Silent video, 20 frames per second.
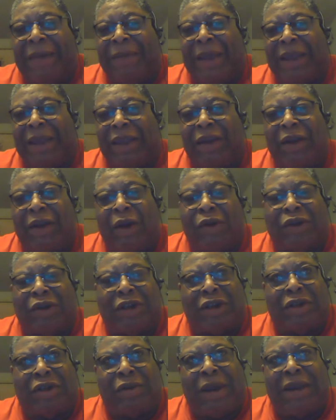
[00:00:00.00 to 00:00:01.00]
you go
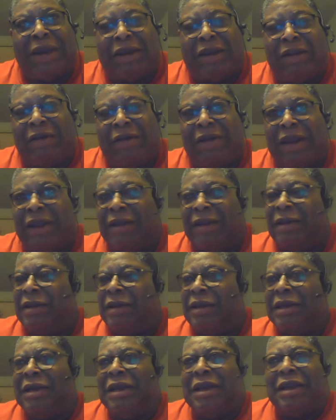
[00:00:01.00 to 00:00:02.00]
straight to the
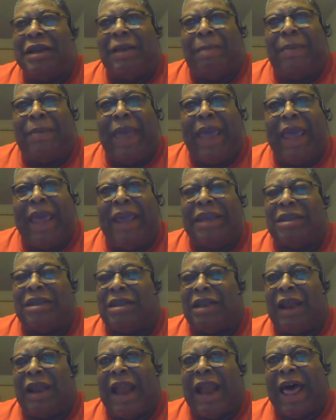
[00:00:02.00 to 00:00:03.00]
page, the
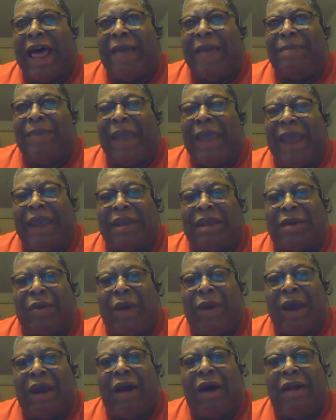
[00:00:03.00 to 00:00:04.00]
live page where
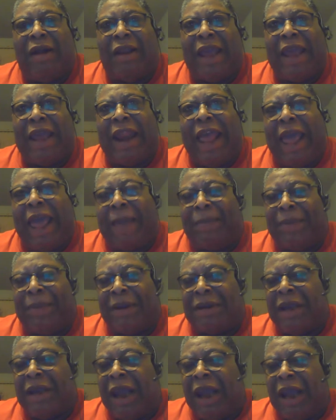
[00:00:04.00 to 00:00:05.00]
all that happens.
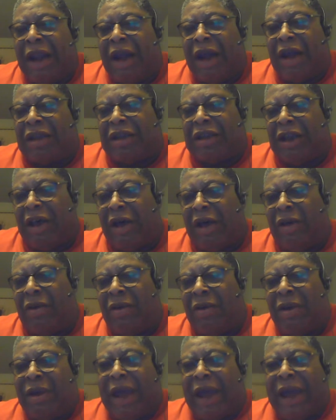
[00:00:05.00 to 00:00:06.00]
And also,
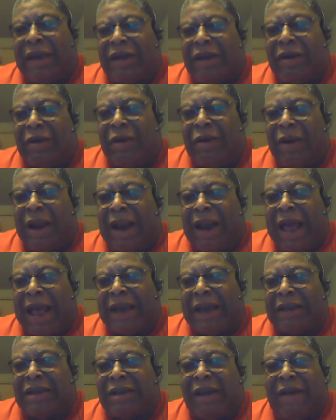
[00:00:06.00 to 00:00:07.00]
I do a lot of
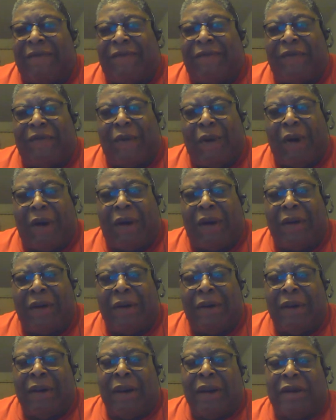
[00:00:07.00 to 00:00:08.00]
stuff for
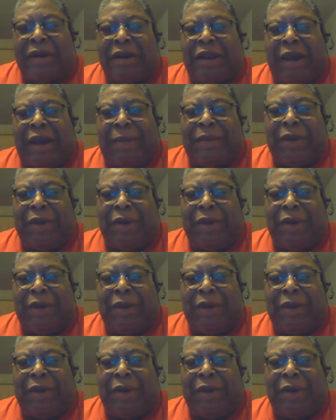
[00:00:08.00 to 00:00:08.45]
WSOO